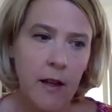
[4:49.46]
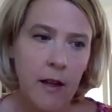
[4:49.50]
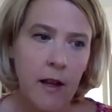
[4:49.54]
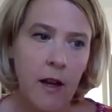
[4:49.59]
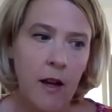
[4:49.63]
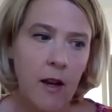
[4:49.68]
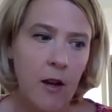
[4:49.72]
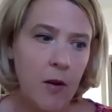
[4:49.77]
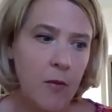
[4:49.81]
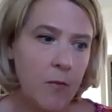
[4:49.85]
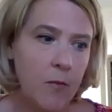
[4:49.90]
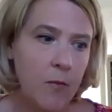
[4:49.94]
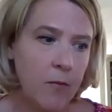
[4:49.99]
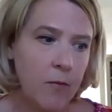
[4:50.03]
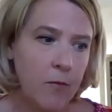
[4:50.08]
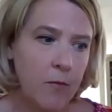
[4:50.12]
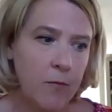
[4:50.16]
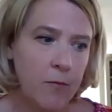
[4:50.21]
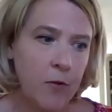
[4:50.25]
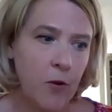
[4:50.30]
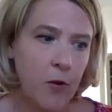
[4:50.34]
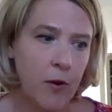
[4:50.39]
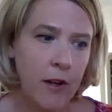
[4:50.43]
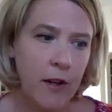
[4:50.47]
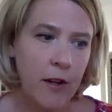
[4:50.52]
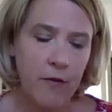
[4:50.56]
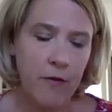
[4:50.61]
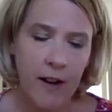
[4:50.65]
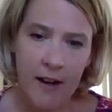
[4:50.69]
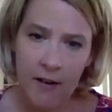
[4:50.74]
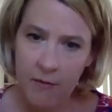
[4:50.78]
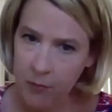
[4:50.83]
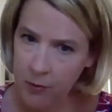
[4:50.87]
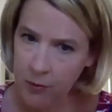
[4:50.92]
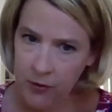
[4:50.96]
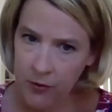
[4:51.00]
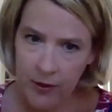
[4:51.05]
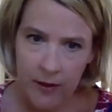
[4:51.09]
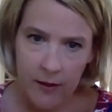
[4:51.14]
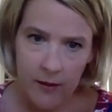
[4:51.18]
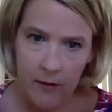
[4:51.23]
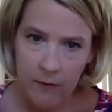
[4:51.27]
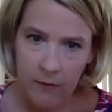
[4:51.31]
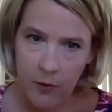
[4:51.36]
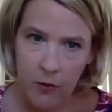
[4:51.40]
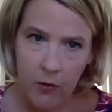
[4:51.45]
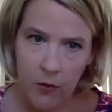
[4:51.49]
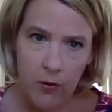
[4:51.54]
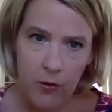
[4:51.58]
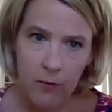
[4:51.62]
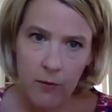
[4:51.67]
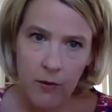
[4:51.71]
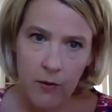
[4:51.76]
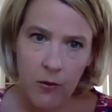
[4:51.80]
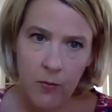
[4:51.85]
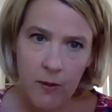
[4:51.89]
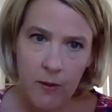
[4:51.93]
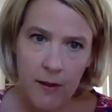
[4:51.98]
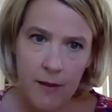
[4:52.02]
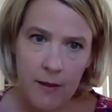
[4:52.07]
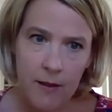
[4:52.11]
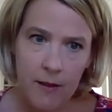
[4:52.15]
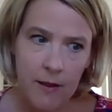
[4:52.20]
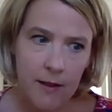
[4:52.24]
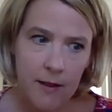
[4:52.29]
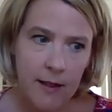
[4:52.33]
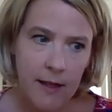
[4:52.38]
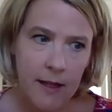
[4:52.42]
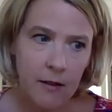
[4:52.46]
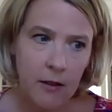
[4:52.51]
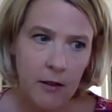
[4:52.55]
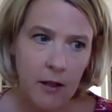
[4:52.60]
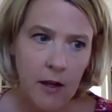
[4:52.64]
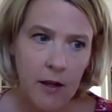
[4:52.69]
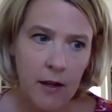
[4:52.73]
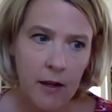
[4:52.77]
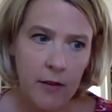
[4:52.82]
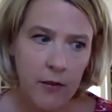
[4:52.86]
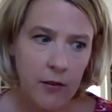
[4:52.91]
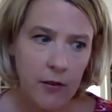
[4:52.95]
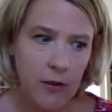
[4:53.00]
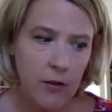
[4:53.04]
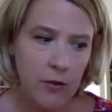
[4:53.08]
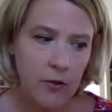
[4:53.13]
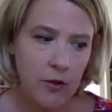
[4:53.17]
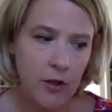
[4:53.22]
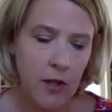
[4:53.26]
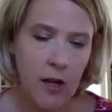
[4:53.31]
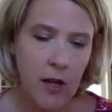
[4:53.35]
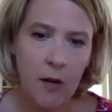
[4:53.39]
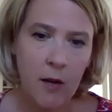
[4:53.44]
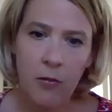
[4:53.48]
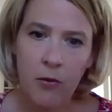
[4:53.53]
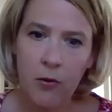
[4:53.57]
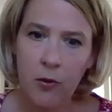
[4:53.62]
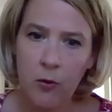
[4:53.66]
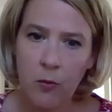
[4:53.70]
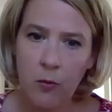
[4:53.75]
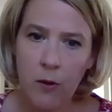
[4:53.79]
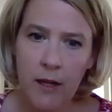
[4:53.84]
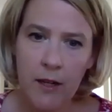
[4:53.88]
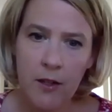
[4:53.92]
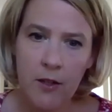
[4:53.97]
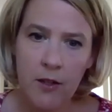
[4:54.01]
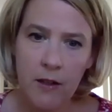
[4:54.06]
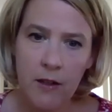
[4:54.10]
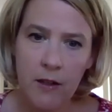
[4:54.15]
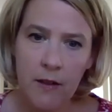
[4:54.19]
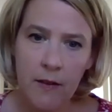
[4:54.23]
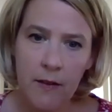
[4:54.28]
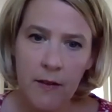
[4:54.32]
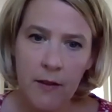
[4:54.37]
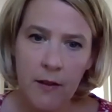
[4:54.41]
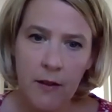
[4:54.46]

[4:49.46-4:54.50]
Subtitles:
45% of those who responded had lost jobs or wages,